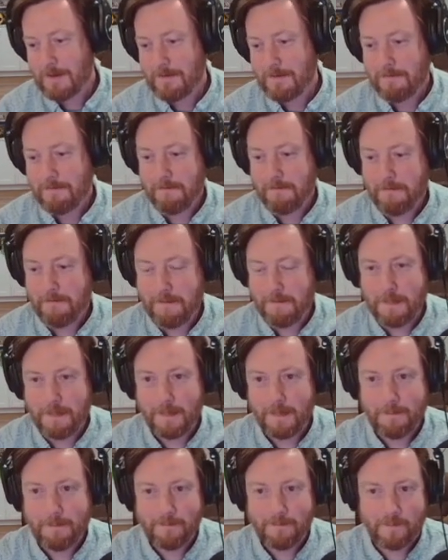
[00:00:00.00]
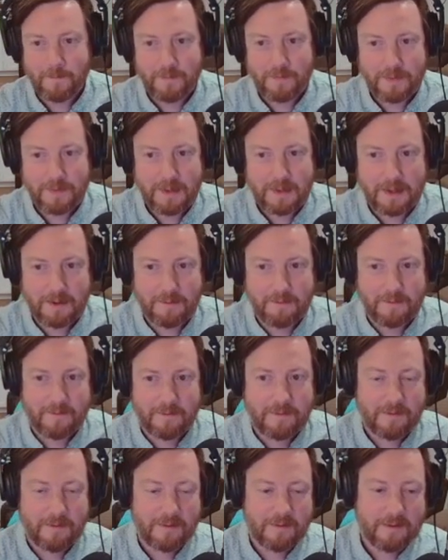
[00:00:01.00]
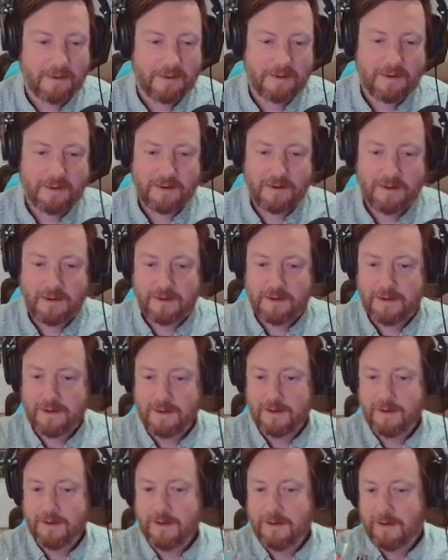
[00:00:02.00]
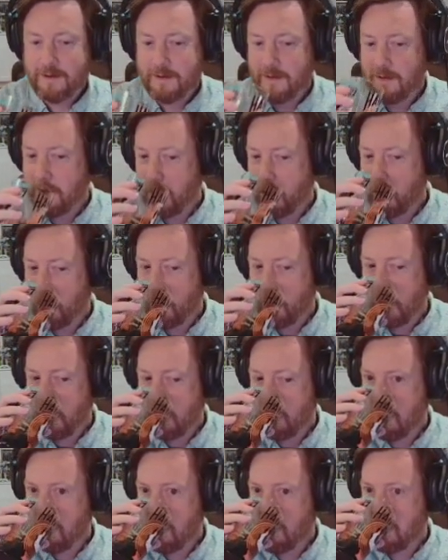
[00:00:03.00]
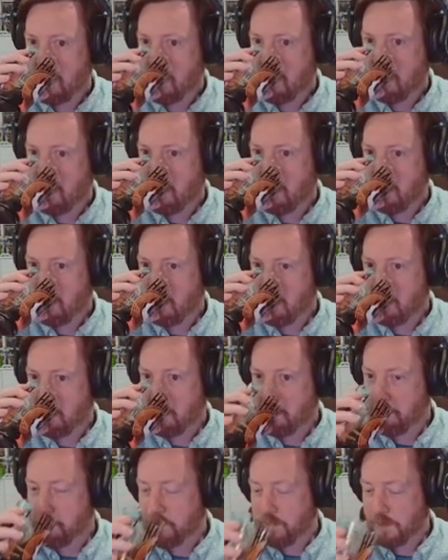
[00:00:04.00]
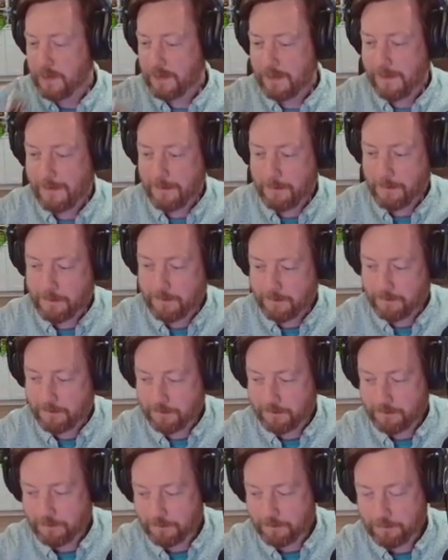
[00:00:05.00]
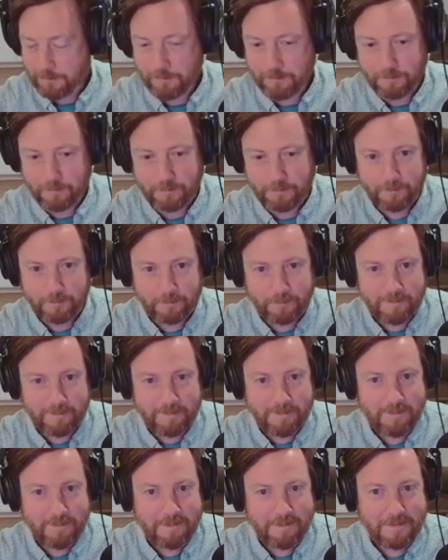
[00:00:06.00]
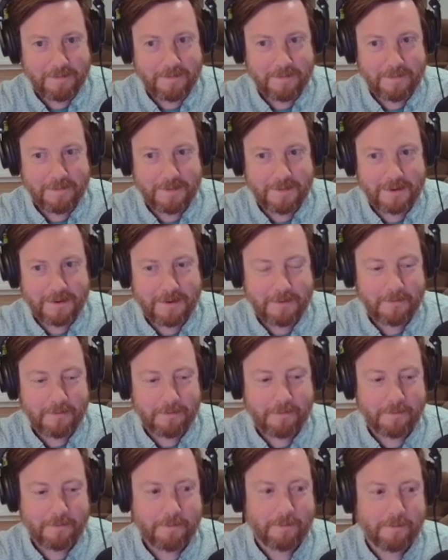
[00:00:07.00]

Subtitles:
(not speaking)